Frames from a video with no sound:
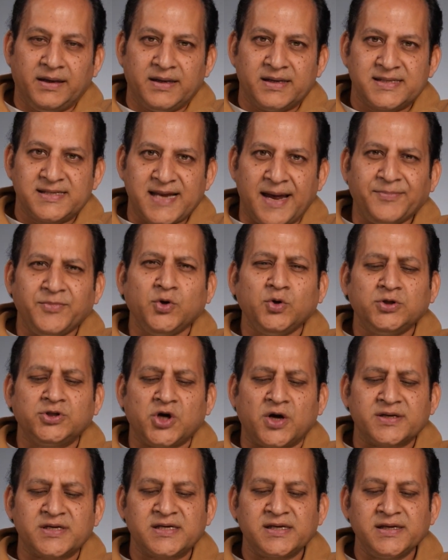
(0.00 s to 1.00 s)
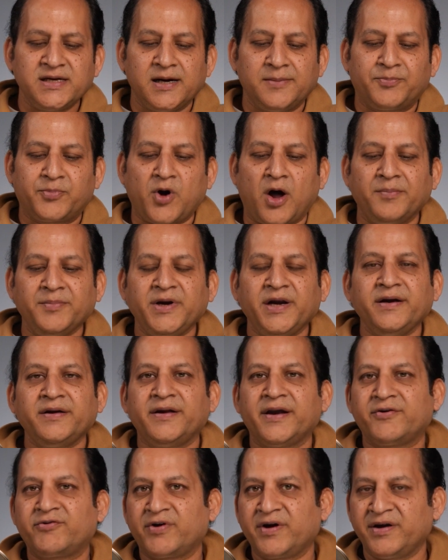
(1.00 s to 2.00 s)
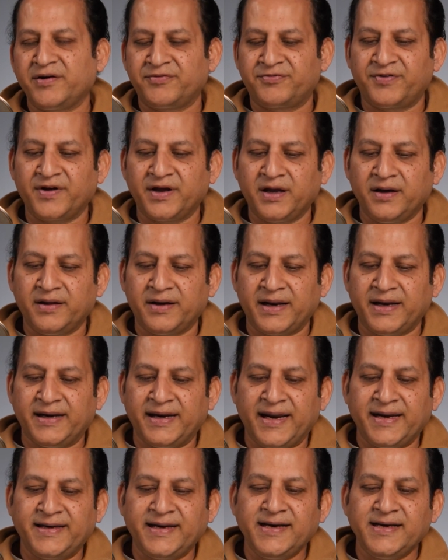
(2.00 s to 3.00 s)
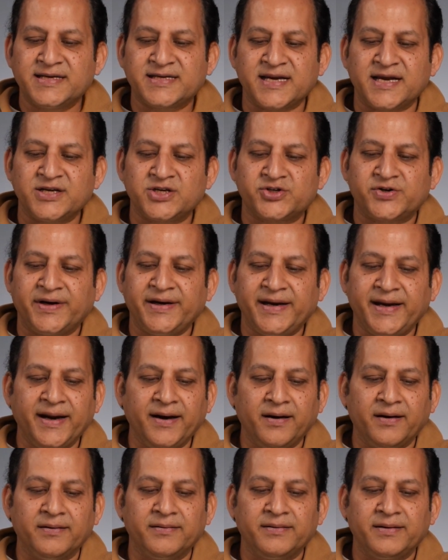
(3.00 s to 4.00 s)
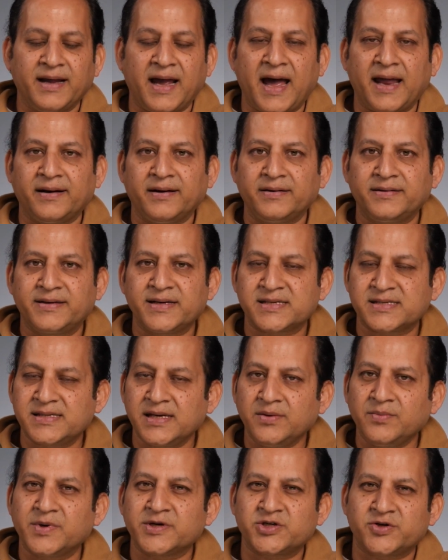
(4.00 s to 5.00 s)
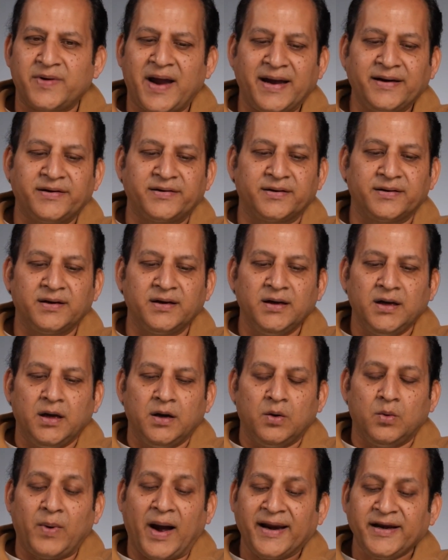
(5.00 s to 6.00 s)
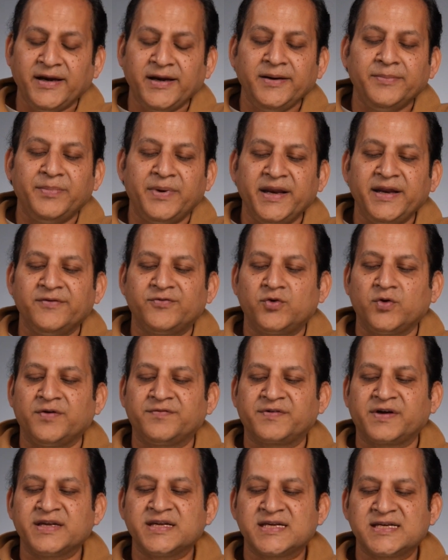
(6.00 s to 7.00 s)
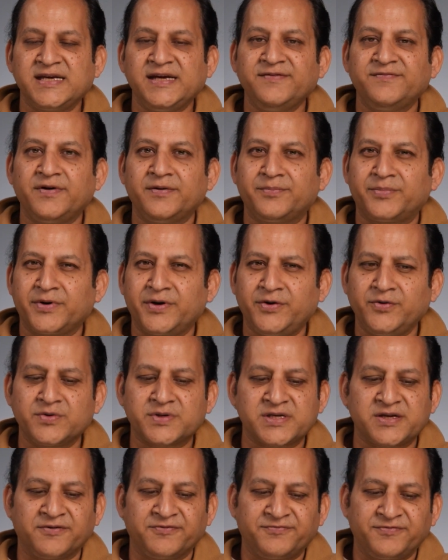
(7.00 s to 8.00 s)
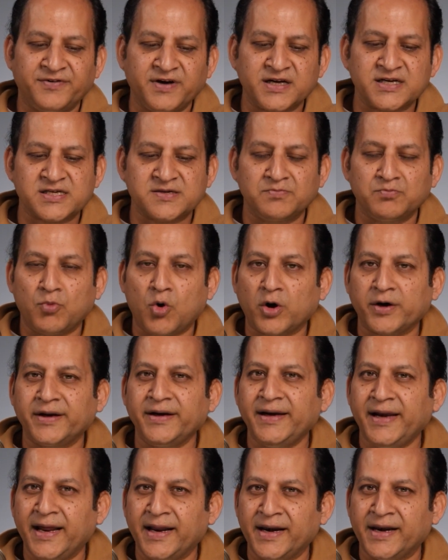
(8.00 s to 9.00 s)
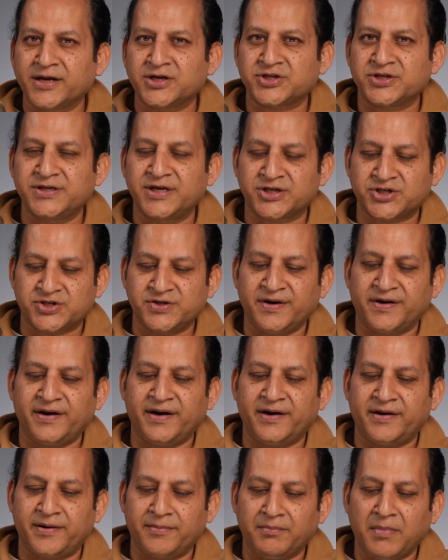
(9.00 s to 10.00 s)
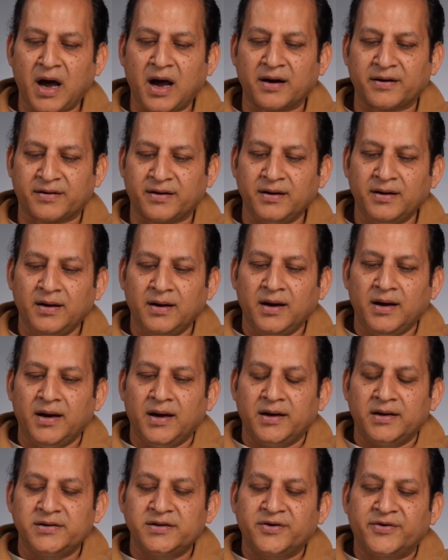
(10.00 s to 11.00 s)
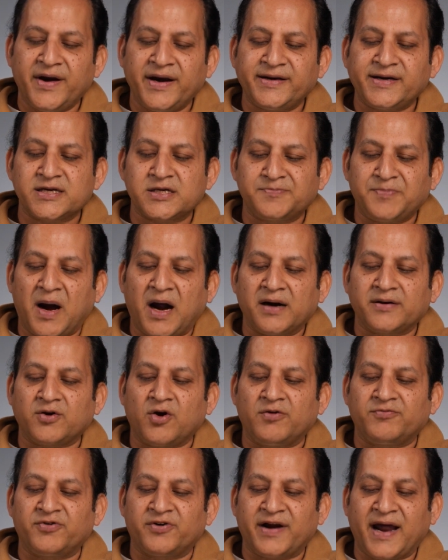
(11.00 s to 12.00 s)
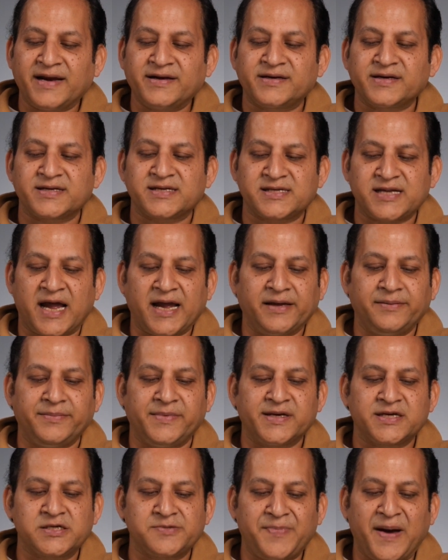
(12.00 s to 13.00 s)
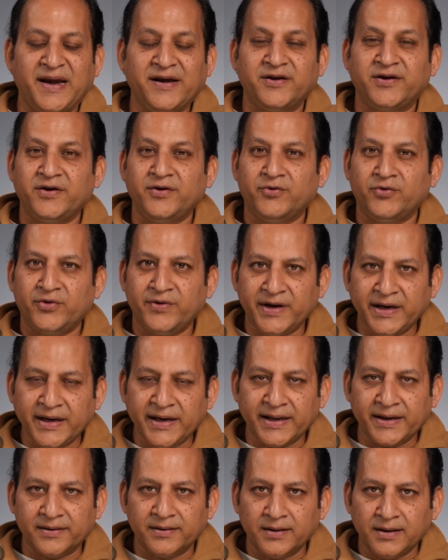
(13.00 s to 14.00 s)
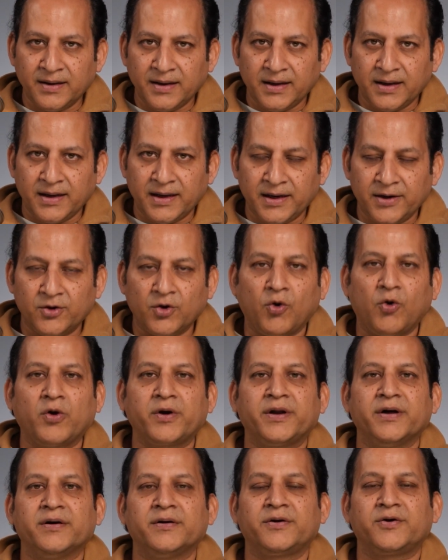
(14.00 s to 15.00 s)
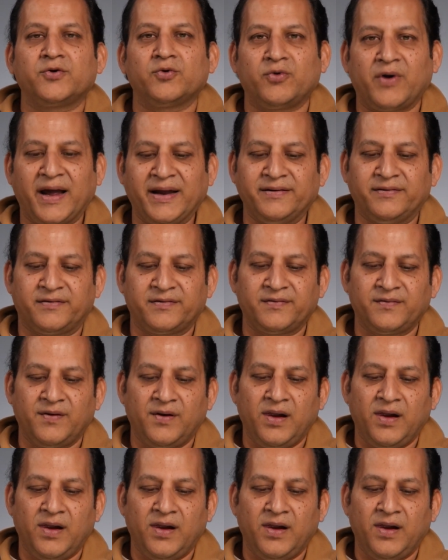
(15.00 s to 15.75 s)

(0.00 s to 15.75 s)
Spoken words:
Samuel Johnson, a prominent literary figure in 18th century England and a distinguished writer, widely believed to have conceived and produced the first modern English dictionary, remarked, "The greatest part of a writer's time is spent in reading in order to write."